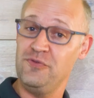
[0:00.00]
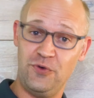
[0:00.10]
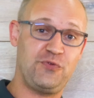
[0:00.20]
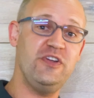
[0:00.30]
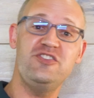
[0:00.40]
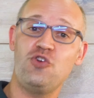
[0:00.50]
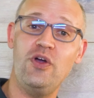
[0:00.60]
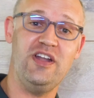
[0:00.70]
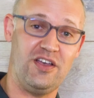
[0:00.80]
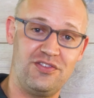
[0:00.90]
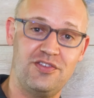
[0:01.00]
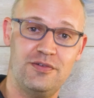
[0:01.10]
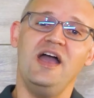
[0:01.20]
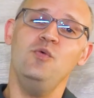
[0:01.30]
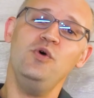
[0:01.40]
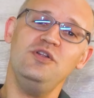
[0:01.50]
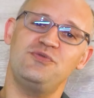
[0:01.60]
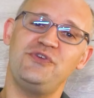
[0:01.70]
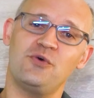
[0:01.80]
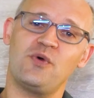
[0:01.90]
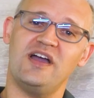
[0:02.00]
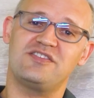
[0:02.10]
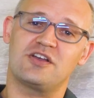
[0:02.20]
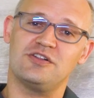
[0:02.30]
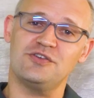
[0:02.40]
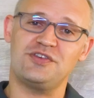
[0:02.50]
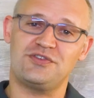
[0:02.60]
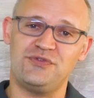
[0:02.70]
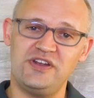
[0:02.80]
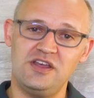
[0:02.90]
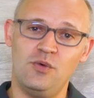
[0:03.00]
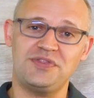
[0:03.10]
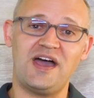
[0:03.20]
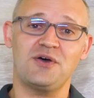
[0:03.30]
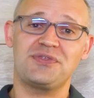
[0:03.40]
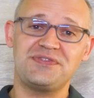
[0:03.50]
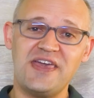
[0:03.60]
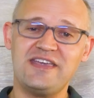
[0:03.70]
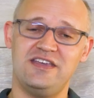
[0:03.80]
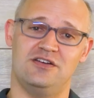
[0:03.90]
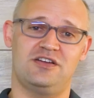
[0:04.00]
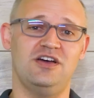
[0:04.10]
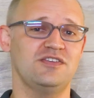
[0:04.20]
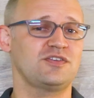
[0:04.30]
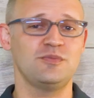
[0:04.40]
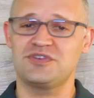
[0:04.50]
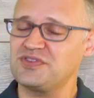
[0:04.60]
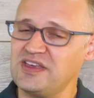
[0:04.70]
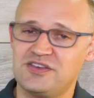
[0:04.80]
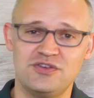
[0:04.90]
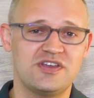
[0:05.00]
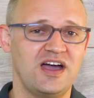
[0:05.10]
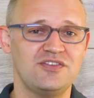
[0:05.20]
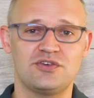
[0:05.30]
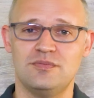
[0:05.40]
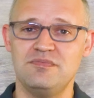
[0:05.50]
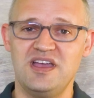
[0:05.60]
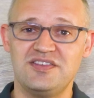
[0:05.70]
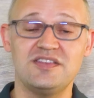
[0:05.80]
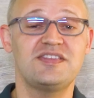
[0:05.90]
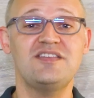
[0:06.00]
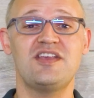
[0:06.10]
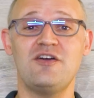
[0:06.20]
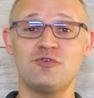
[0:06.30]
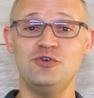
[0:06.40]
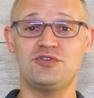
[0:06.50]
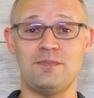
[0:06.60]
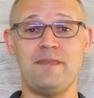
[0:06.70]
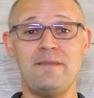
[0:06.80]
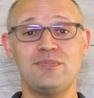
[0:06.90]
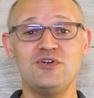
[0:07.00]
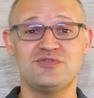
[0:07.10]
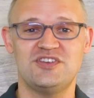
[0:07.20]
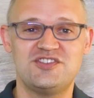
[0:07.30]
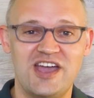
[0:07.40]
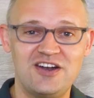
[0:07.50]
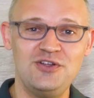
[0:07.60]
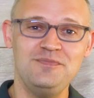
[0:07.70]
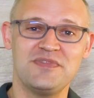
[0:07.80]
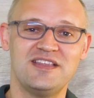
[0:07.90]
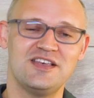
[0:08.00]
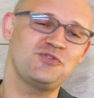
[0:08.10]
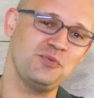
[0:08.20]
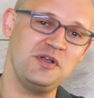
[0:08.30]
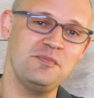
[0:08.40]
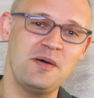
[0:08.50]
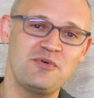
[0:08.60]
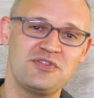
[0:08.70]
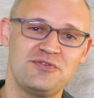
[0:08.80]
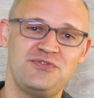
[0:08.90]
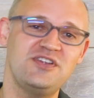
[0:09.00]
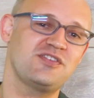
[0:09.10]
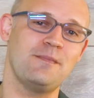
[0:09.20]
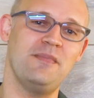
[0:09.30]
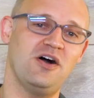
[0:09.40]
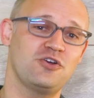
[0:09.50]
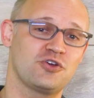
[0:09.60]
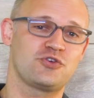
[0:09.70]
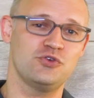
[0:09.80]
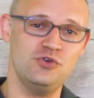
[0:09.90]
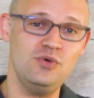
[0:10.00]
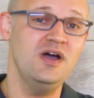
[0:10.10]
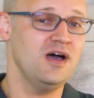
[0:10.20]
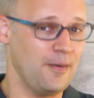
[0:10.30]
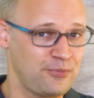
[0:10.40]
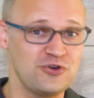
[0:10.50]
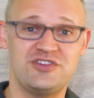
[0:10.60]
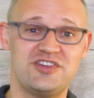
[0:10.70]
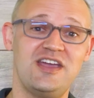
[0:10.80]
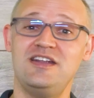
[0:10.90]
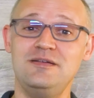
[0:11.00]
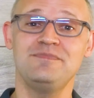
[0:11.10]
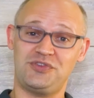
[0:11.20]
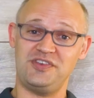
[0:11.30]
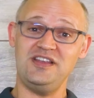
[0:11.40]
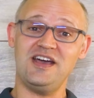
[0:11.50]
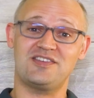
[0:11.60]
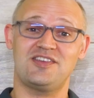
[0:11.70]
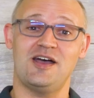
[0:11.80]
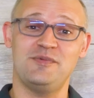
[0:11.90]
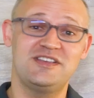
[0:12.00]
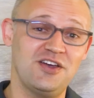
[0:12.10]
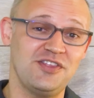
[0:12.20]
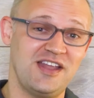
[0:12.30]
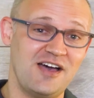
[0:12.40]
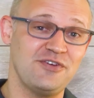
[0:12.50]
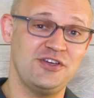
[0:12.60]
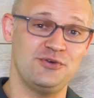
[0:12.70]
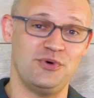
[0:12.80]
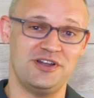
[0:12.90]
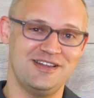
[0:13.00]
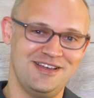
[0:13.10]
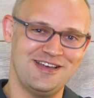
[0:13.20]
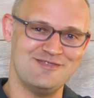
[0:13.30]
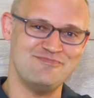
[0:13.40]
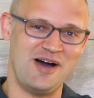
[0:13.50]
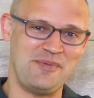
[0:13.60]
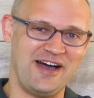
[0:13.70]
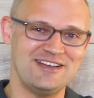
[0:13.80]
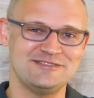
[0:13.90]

Feel free to join us. It wouldn't feel right to close this video without thanking our customers. Thank you, you guys are amazing. Thanks to everyone who's a member of the channel. Thanks for being a member of the Fishmonger crew. Appreciate it. We'll see you next time. Until then, have a good one. Bye-bye.